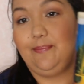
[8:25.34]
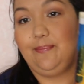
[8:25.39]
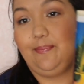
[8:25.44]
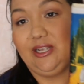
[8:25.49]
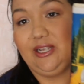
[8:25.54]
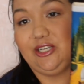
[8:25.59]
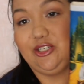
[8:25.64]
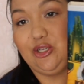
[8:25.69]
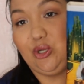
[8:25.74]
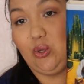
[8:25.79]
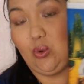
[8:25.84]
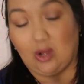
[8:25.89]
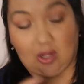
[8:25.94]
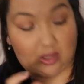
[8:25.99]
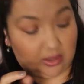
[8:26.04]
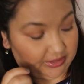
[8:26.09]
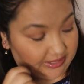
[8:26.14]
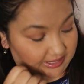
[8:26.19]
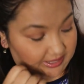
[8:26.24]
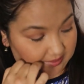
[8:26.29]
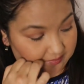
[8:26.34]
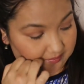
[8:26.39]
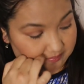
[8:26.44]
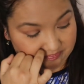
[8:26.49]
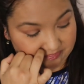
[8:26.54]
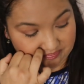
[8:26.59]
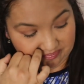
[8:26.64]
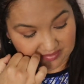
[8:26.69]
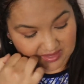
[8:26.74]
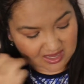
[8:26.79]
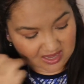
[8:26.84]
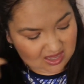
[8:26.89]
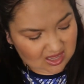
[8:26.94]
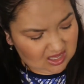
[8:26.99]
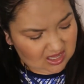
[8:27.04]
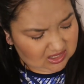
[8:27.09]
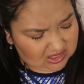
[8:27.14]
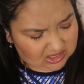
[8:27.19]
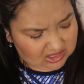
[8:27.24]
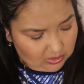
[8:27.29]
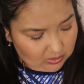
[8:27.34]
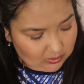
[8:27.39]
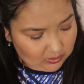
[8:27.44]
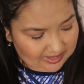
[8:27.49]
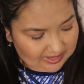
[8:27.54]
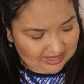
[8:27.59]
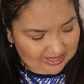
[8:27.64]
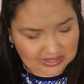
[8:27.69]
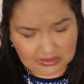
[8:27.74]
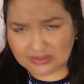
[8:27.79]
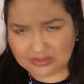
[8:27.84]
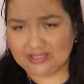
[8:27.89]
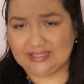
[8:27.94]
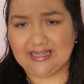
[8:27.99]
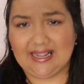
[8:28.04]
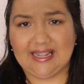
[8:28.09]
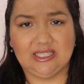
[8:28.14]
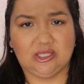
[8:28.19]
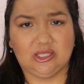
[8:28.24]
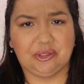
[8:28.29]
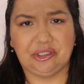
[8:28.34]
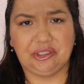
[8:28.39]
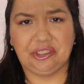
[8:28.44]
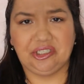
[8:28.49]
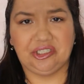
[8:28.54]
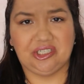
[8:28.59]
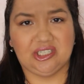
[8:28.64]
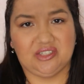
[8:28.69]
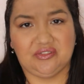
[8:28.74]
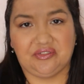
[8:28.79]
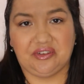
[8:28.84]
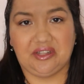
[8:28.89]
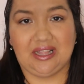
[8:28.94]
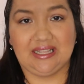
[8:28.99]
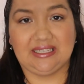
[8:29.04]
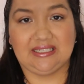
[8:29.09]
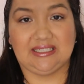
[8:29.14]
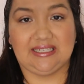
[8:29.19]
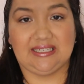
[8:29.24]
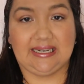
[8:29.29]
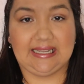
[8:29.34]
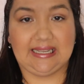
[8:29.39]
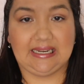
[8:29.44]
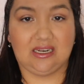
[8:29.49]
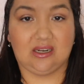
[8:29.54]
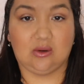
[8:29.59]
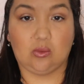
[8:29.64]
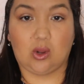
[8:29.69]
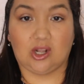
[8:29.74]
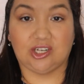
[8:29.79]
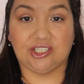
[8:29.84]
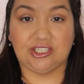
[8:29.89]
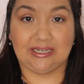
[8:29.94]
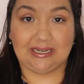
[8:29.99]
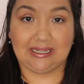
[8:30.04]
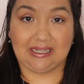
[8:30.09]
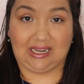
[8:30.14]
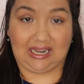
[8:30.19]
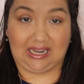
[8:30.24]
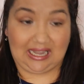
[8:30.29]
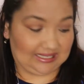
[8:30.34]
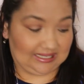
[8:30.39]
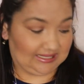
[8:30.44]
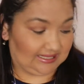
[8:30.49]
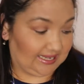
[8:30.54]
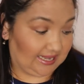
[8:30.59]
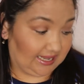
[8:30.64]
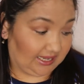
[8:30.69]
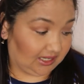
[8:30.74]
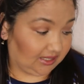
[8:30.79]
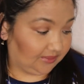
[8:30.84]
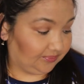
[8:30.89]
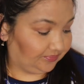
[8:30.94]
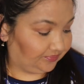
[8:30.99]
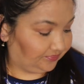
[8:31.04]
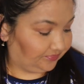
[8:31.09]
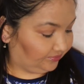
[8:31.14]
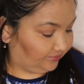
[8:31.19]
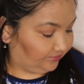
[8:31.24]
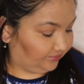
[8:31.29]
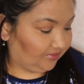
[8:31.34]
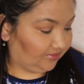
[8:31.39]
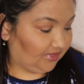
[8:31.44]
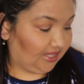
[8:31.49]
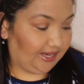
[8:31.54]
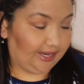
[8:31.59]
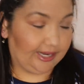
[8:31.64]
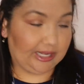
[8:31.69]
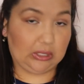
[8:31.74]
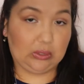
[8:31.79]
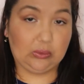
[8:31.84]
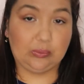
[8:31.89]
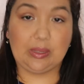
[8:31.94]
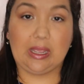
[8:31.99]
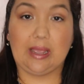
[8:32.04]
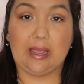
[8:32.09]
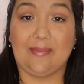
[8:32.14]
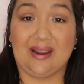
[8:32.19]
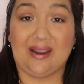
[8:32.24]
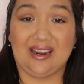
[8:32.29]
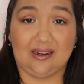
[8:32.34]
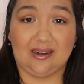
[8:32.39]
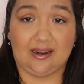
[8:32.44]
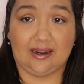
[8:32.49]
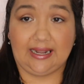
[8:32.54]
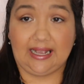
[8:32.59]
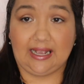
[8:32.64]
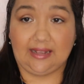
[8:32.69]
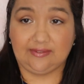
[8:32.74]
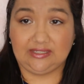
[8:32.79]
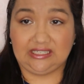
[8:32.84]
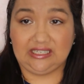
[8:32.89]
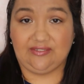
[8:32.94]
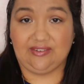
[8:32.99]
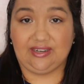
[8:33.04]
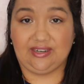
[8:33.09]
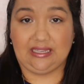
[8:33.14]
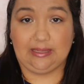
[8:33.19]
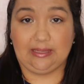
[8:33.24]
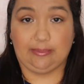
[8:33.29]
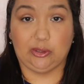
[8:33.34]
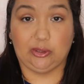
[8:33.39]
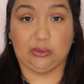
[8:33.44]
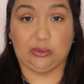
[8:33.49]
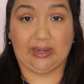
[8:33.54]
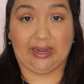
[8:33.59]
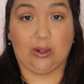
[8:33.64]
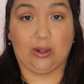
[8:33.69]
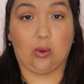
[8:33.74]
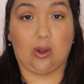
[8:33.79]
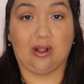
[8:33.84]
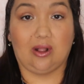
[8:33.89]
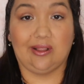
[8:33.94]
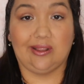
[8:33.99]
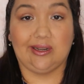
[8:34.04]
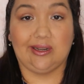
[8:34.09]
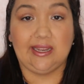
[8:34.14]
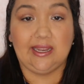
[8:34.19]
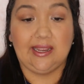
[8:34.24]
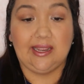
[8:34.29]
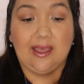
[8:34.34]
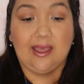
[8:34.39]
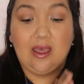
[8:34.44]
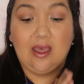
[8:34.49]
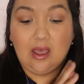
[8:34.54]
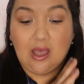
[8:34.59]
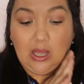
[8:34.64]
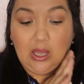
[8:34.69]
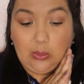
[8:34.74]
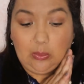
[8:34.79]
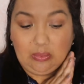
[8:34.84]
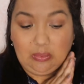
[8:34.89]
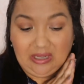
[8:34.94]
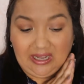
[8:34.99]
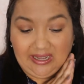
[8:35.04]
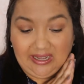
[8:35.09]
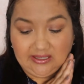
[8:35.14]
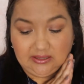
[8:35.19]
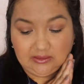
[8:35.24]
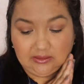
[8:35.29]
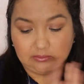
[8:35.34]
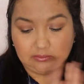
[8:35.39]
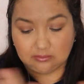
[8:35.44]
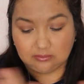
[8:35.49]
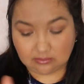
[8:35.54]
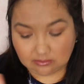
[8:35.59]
and picture quality. So one of those days when you just feel like sitting and watching a classic. You know, it might not have DVD Blu-ray quality, but